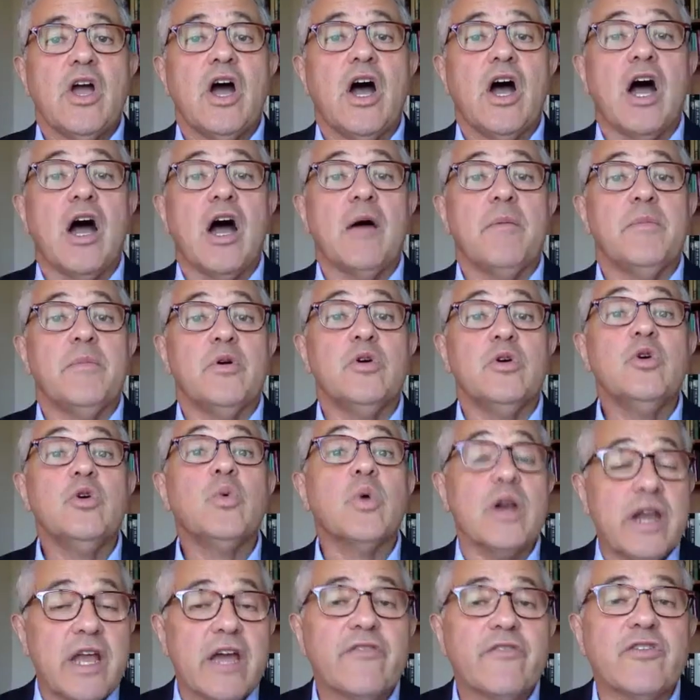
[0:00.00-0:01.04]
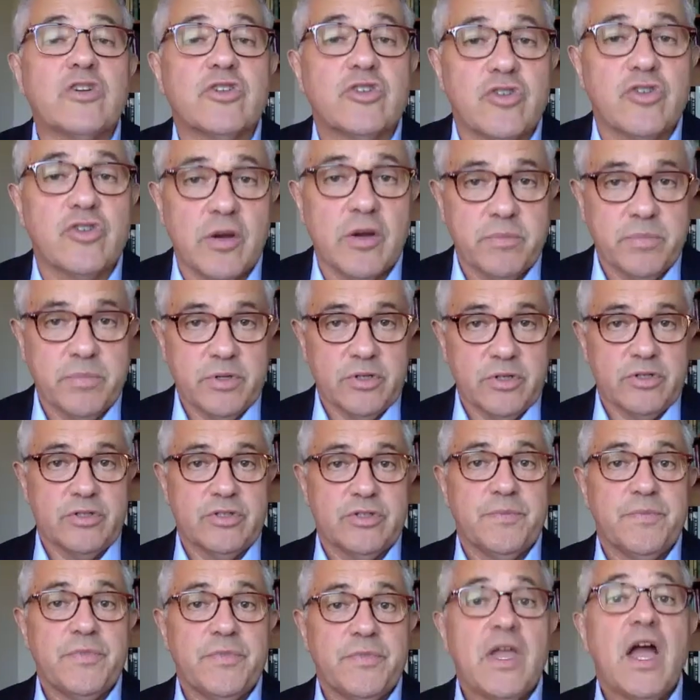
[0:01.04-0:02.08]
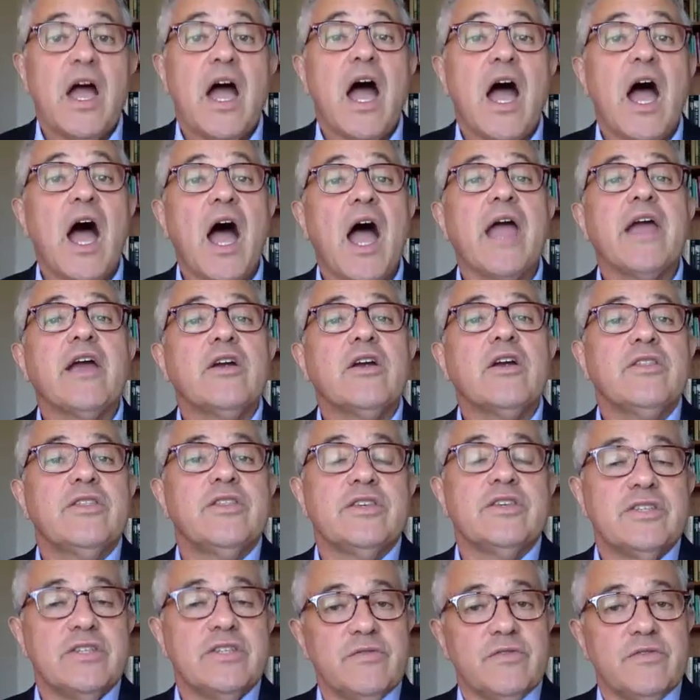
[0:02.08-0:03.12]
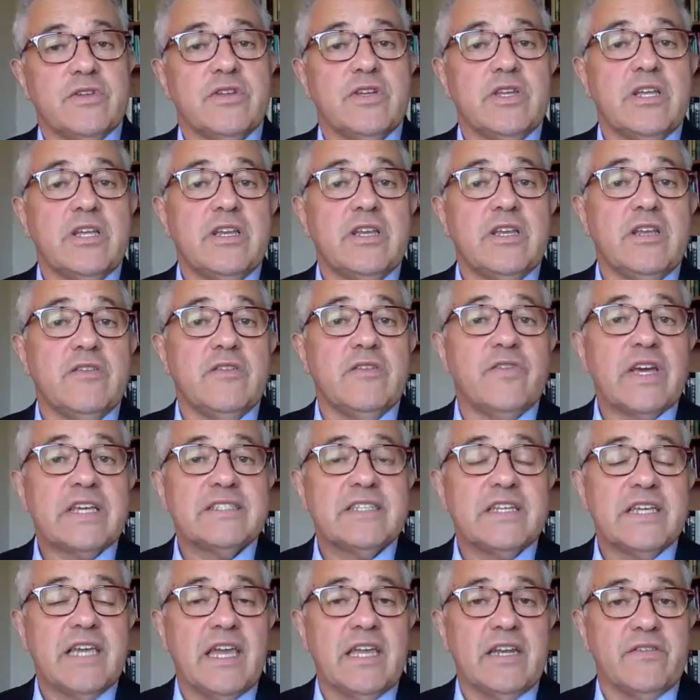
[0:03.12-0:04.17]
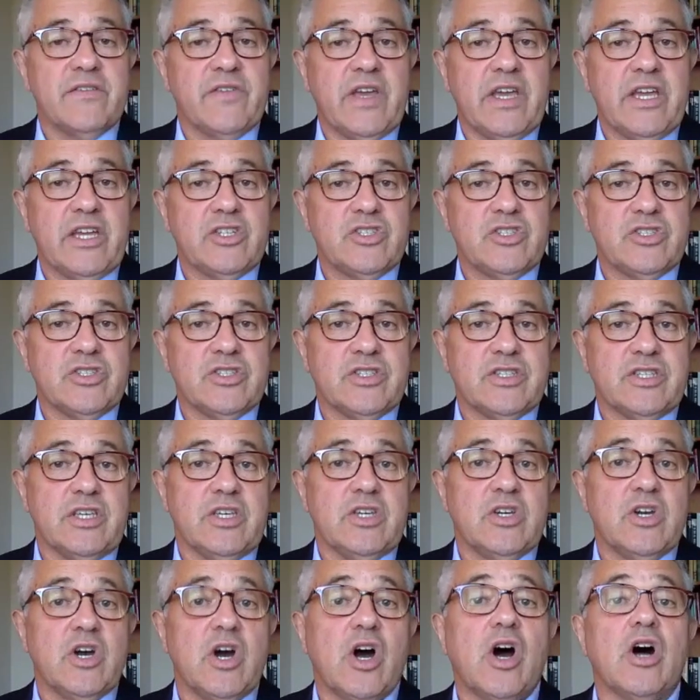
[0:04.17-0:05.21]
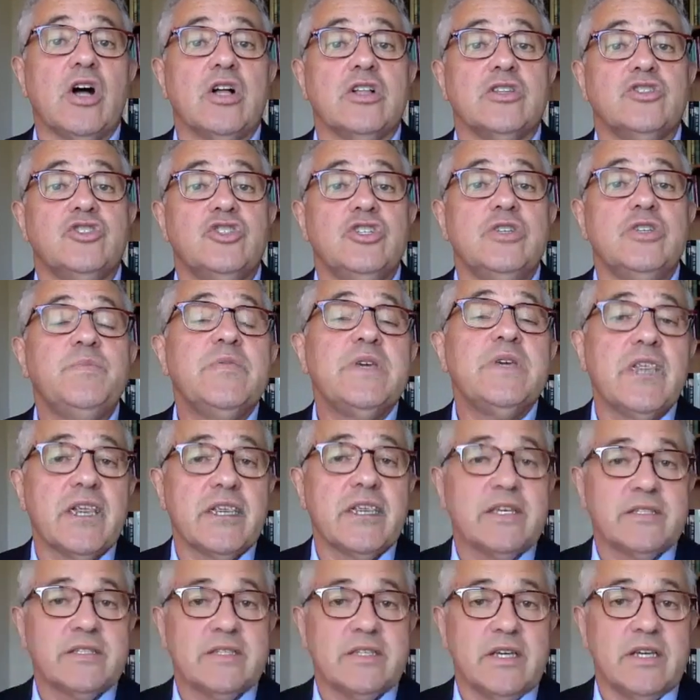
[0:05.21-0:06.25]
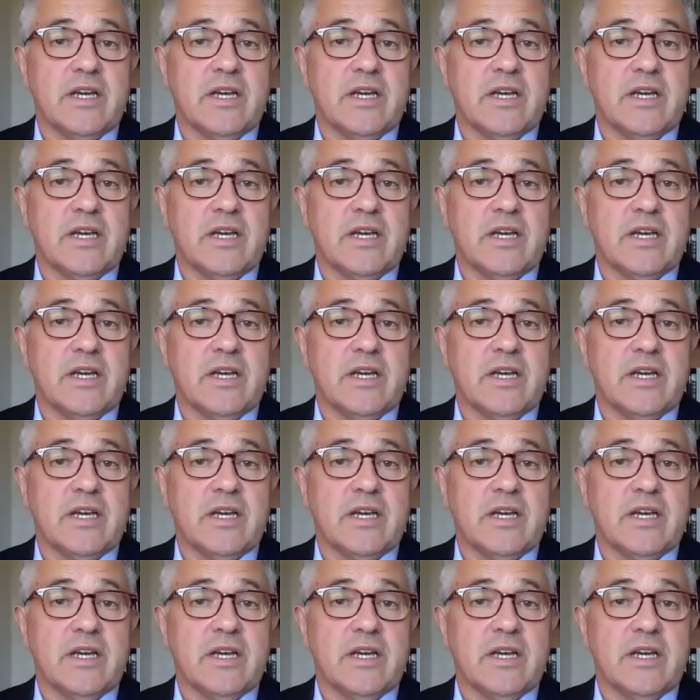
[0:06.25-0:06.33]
who were never Trumpers hired this investigative agency called GPS